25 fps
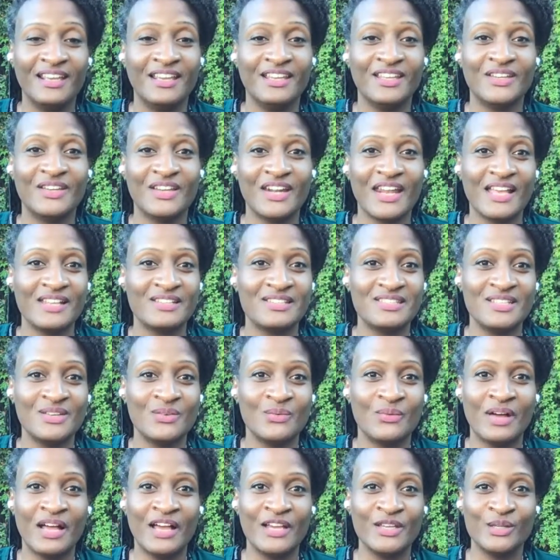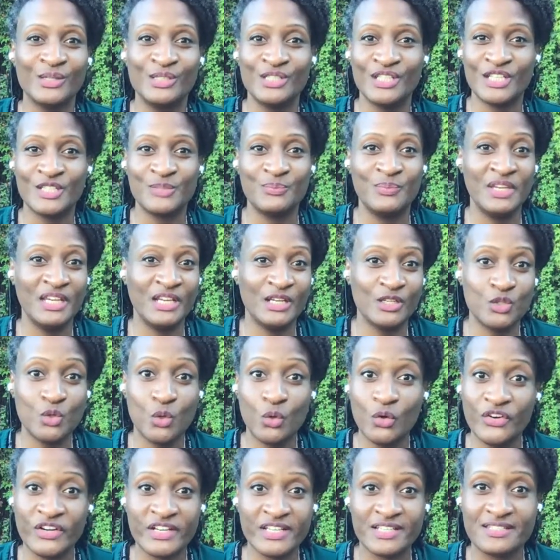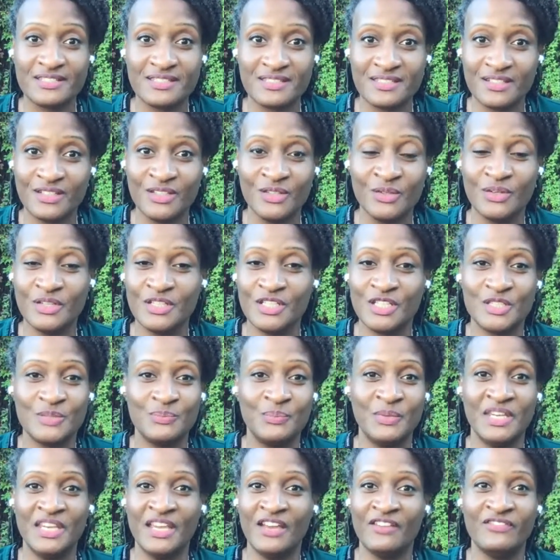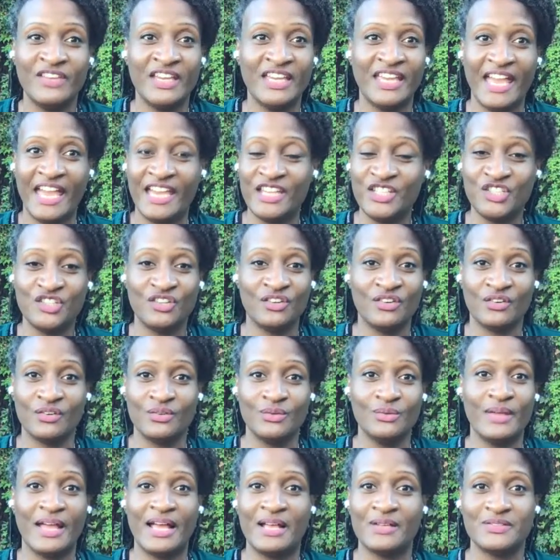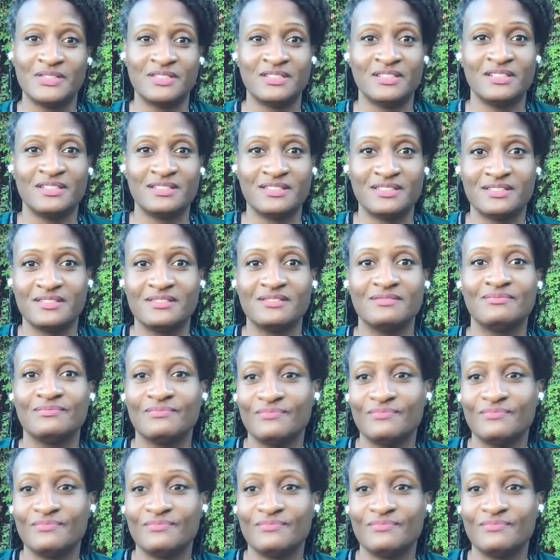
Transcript: You can house sit while you're just being a tourist. You can just be a vacationer who house sits.